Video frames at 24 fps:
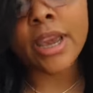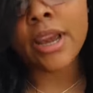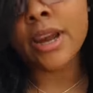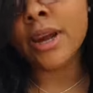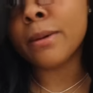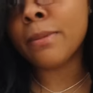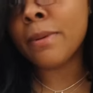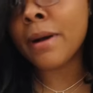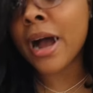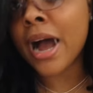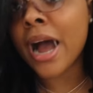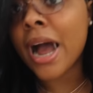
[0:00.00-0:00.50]

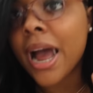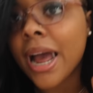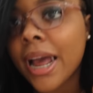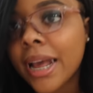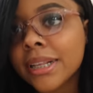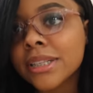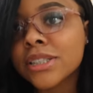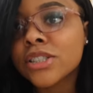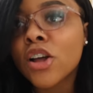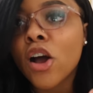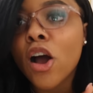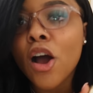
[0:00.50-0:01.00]

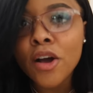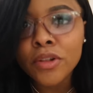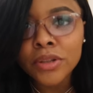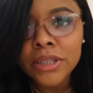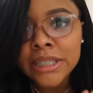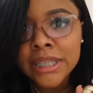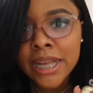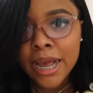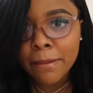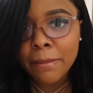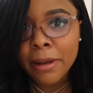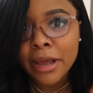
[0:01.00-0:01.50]
AirPods. The only
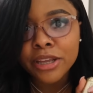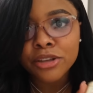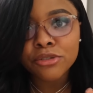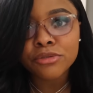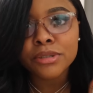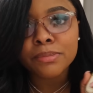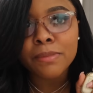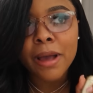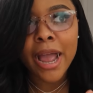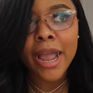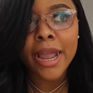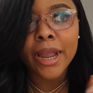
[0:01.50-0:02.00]
time I use
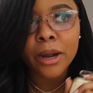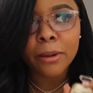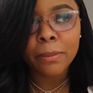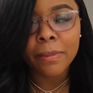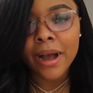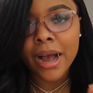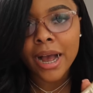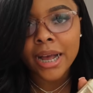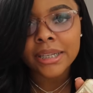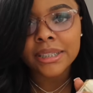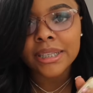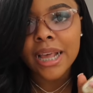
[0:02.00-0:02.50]
my
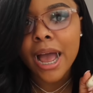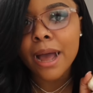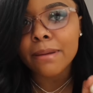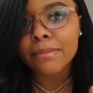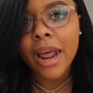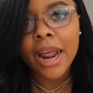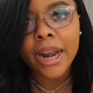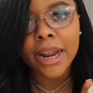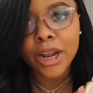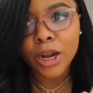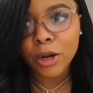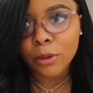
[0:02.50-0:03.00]
AirPods, I'm
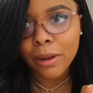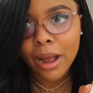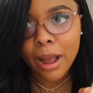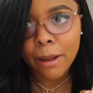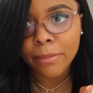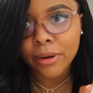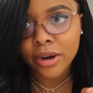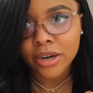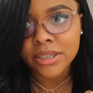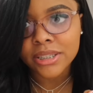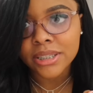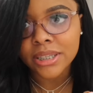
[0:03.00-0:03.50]
not an AirPod
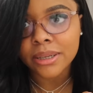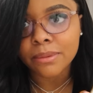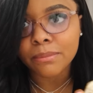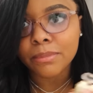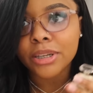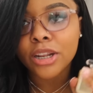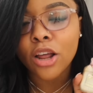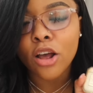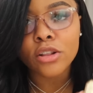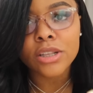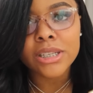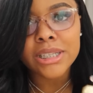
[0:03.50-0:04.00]
person, but
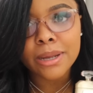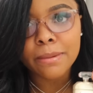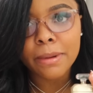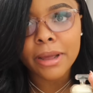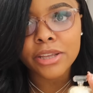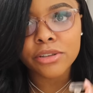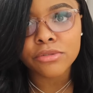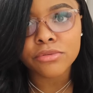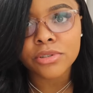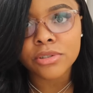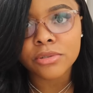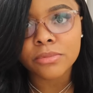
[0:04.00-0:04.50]
the only time I
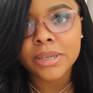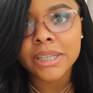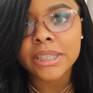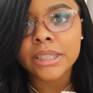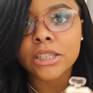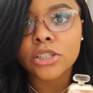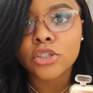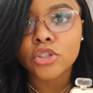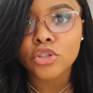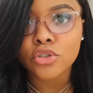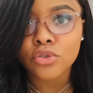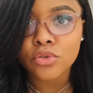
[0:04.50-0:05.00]
use them is
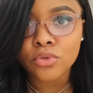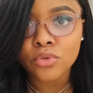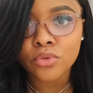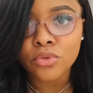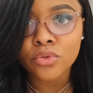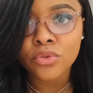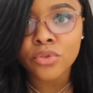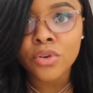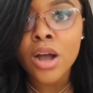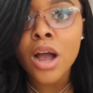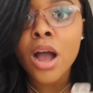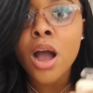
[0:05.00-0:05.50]
in
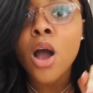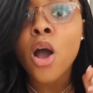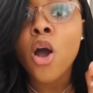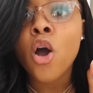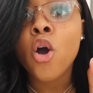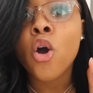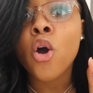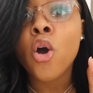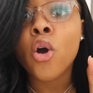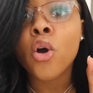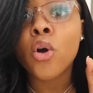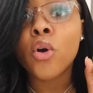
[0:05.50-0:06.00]
school
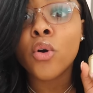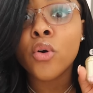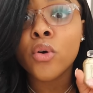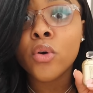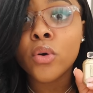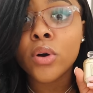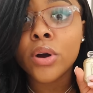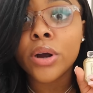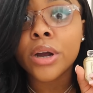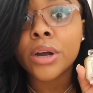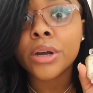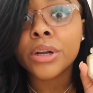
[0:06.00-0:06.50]

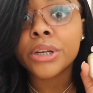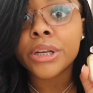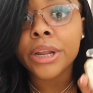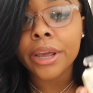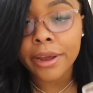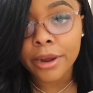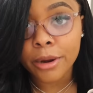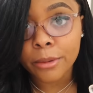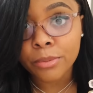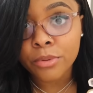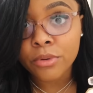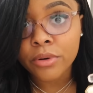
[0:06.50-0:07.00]
or the
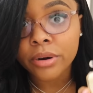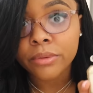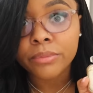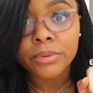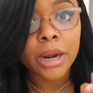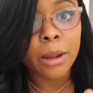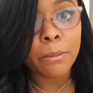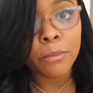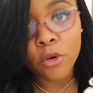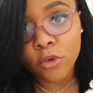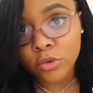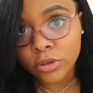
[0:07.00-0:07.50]
airport when
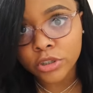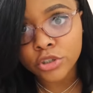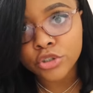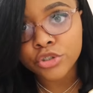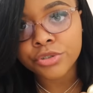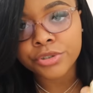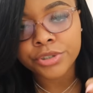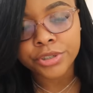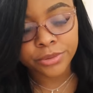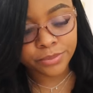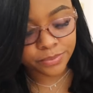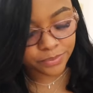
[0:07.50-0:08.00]
I'm going on a
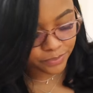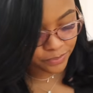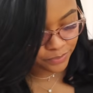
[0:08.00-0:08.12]
trip.